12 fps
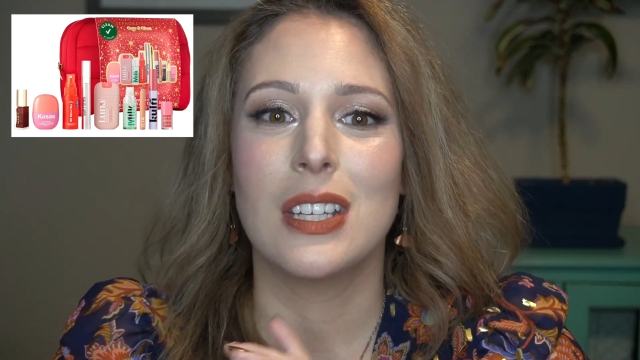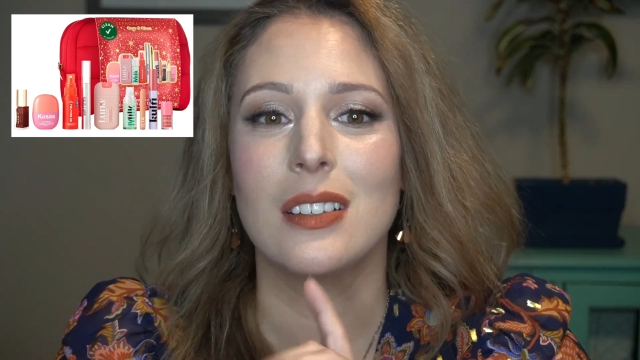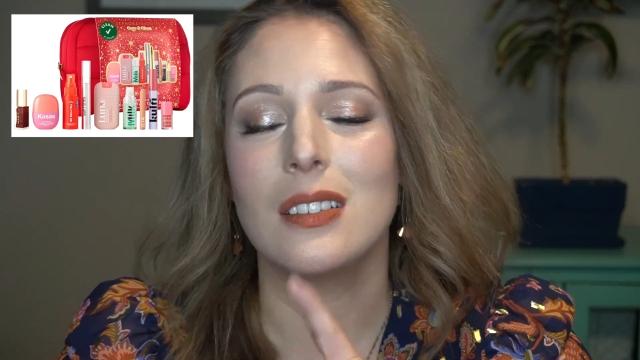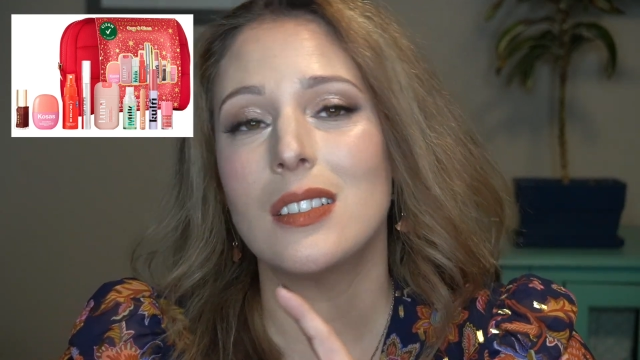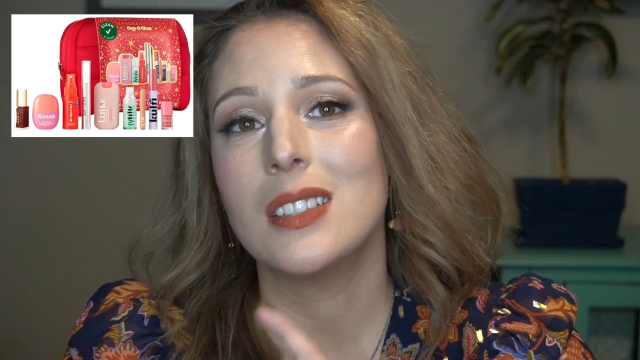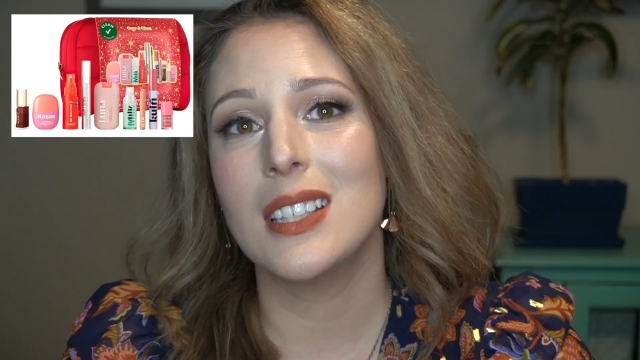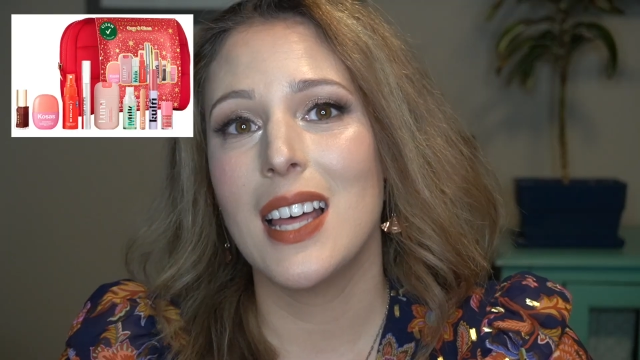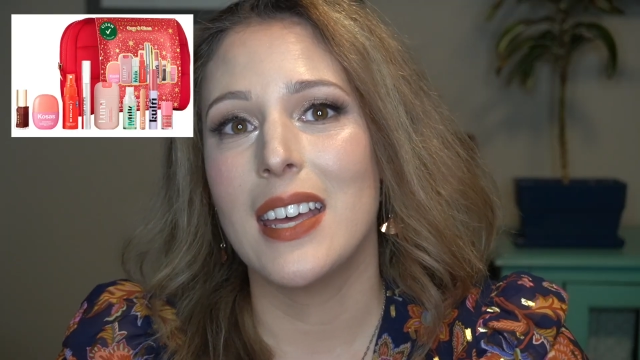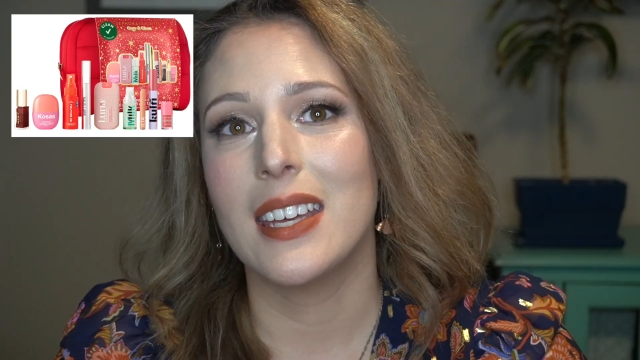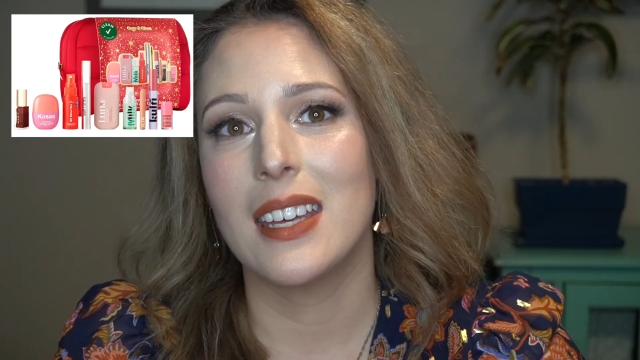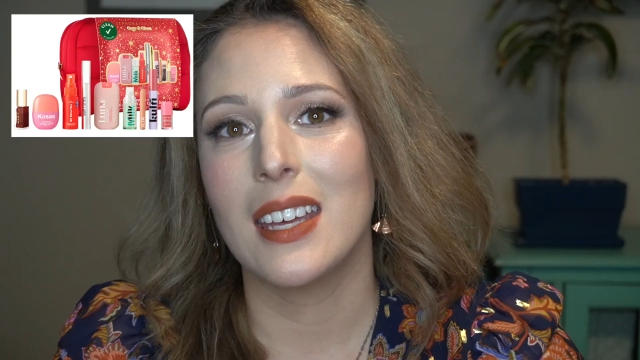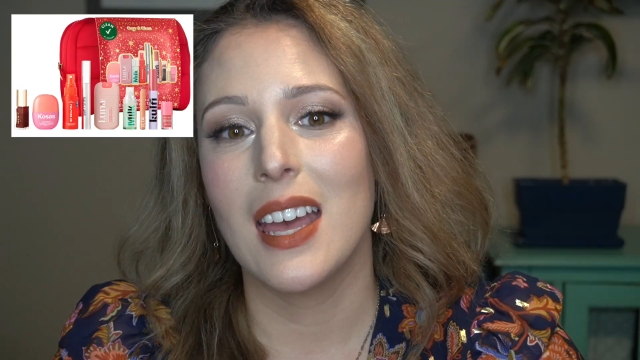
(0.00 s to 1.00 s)
looked
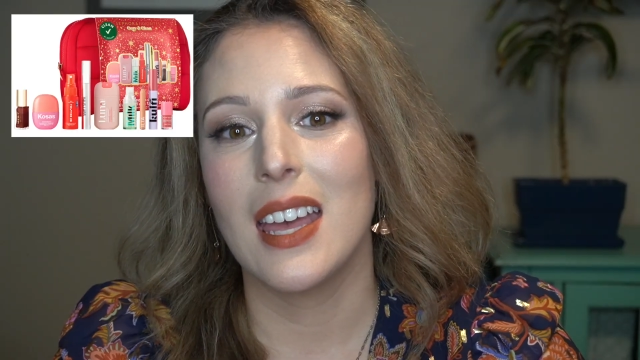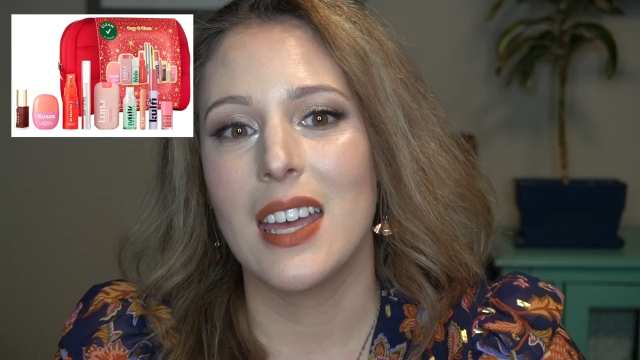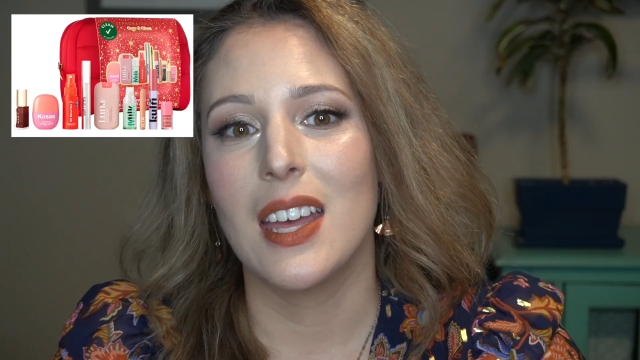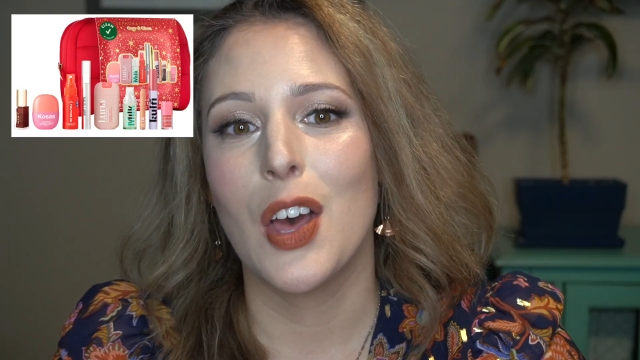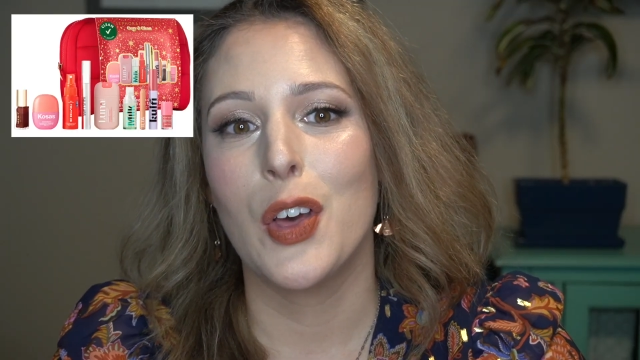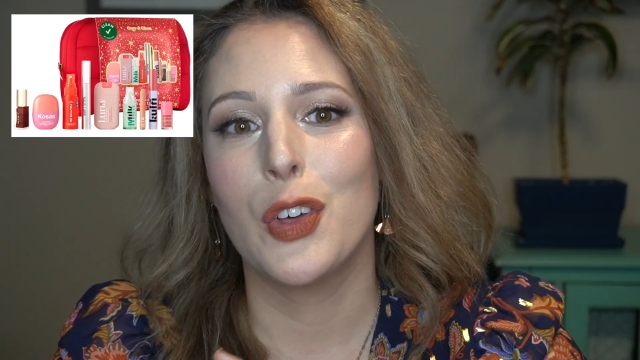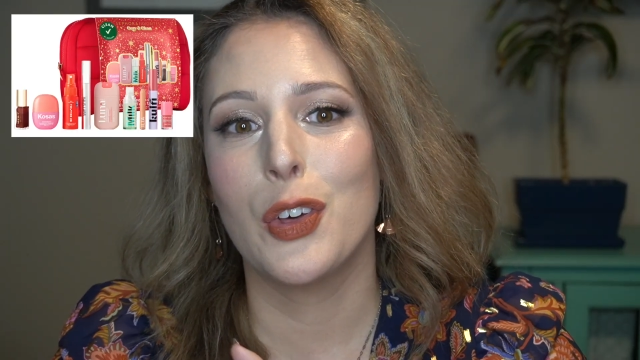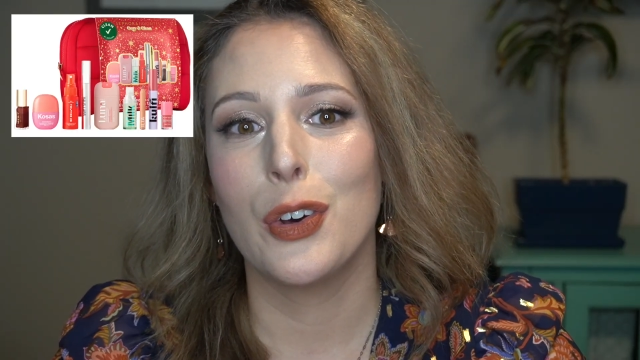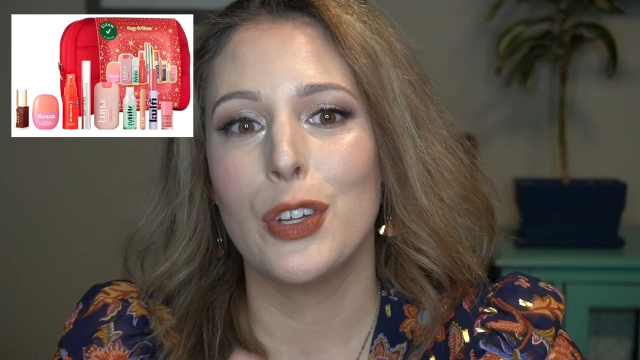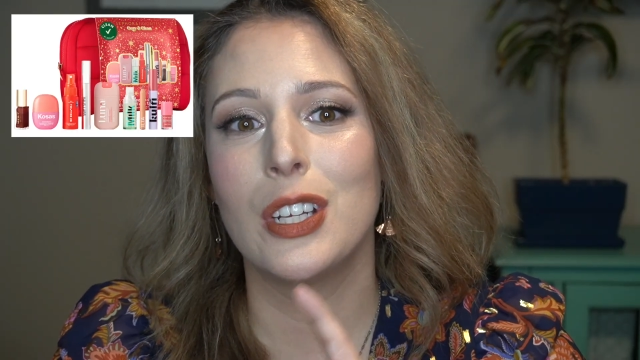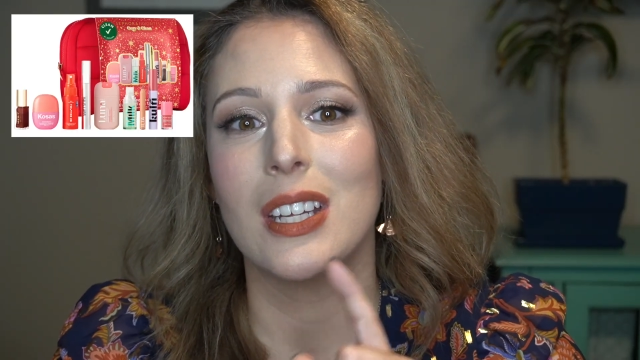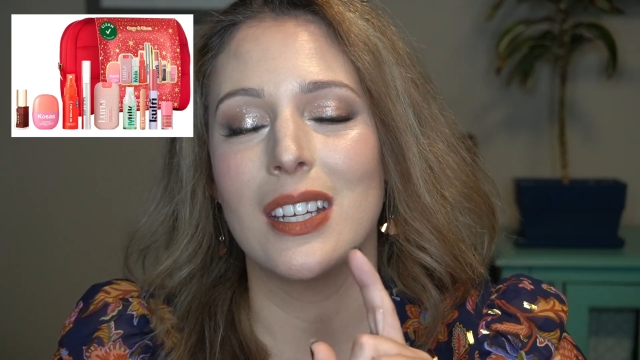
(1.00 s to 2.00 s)
like a
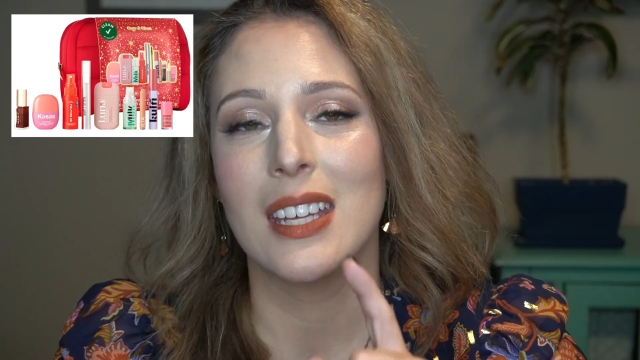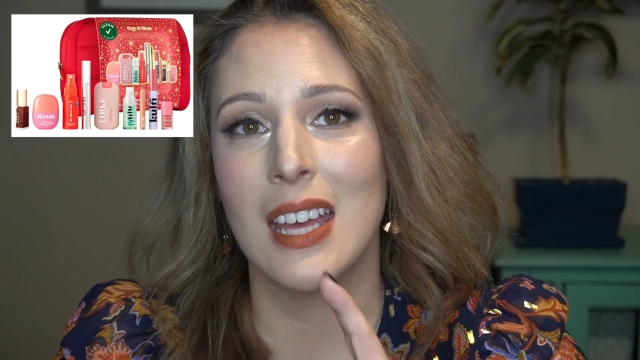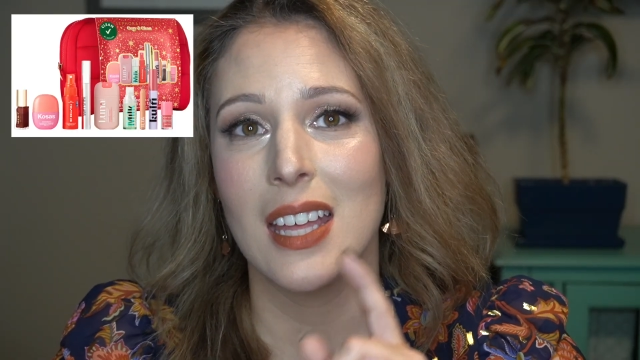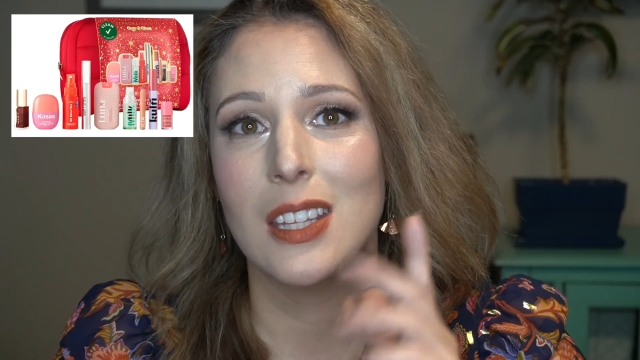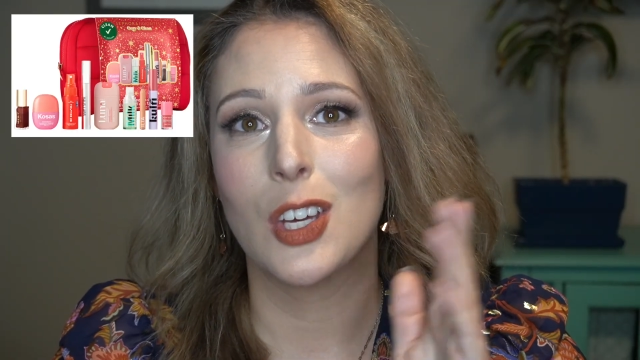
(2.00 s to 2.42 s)
good kit,